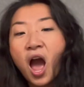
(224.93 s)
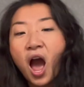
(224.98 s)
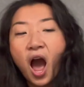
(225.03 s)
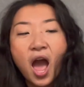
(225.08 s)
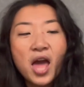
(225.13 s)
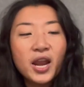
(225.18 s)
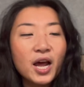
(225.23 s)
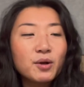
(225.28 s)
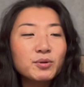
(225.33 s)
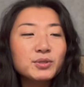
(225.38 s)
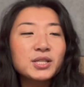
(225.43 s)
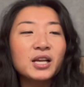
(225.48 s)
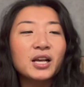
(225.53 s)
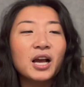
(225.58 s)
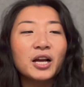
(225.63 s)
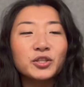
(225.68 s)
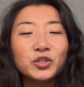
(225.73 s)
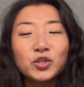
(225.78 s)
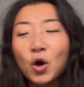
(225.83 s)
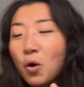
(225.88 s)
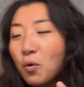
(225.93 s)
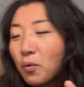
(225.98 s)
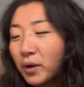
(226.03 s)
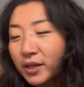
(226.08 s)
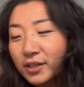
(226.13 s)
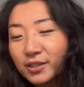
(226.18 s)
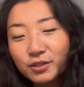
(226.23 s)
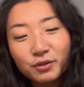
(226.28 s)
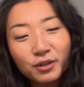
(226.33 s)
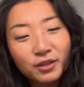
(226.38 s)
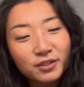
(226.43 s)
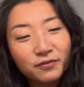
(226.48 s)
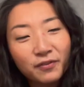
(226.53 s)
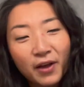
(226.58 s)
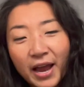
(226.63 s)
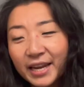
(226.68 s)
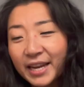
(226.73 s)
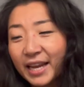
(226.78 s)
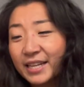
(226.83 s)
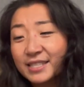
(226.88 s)
And I was like, I don't want to do this
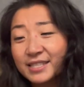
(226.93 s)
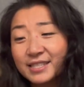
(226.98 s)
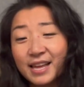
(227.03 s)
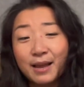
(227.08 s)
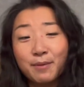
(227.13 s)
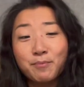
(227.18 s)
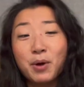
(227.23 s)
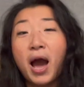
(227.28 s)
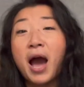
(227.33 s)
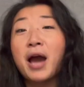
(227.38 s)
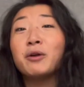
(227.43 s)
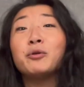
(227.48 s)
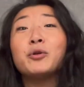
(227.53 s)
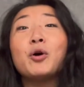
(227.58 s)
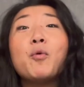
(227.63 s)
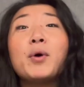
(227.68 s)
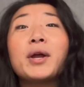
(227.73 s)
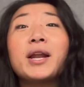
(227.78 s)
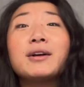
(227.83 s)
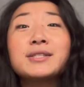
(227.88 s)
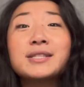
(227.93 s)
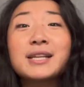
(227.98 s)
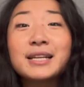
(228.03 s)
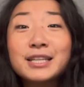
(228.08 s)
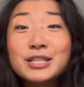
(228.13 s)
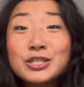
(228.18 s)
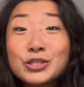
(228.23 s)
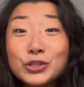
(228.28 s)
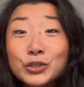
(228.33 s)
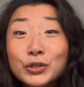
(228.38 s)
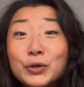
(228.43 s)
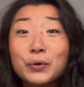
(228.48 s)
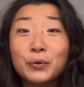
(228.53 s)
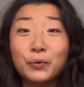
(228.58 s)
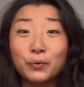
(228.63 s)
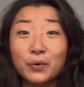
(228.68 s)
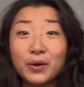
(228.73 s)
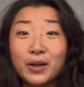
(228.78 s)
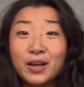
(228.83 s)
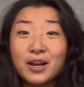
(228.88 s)
finance thing, but I don't know what else I can
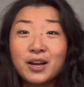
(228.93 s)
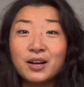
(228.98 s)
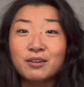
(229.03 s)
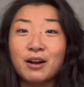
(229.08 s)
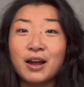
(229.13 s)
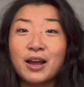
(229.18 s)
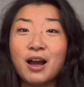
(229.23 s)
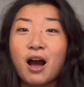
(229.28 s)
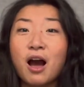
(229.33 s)
do, right?